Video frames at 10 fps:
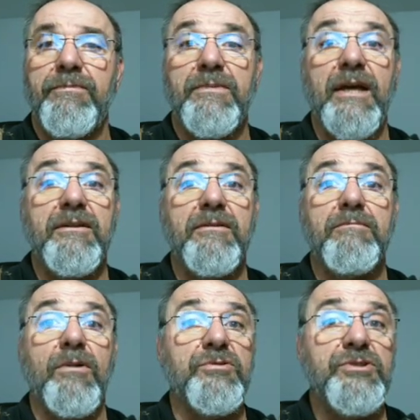that
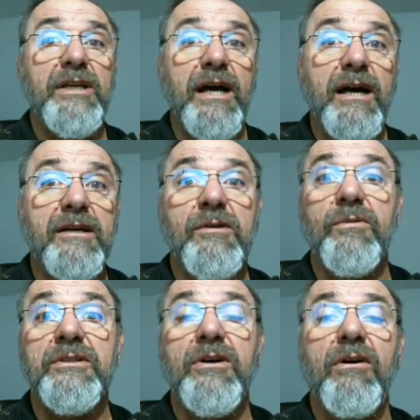Moshiach
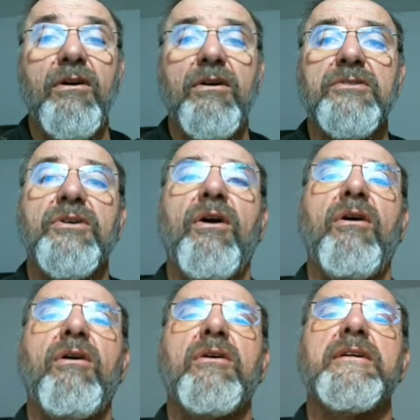would cause
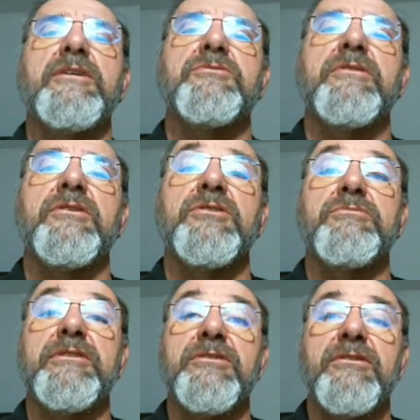all Israel to
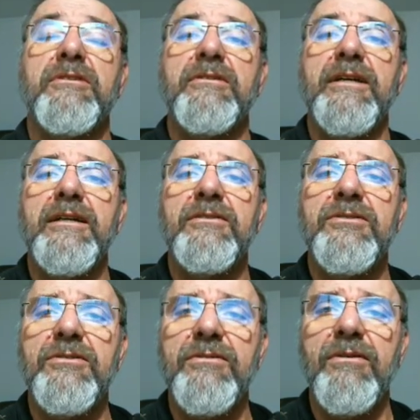return
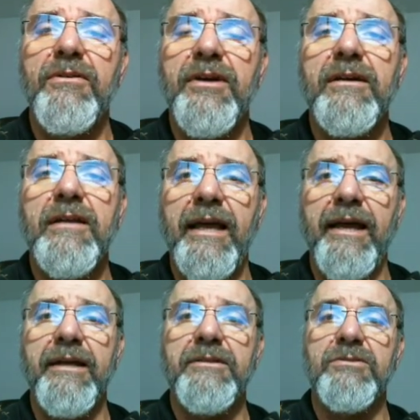into their
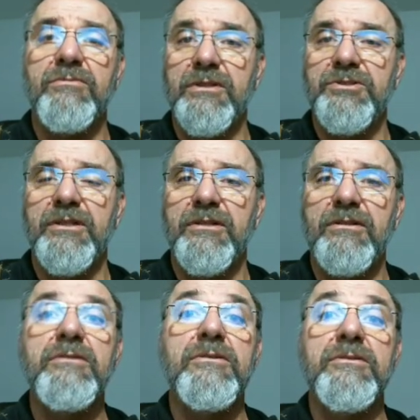lands, which
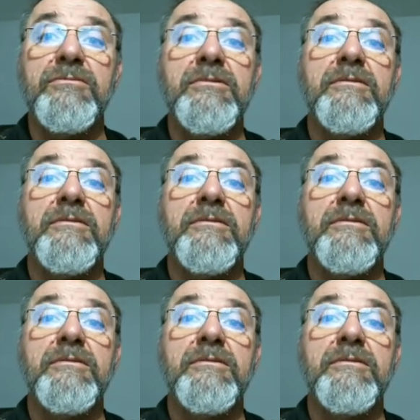include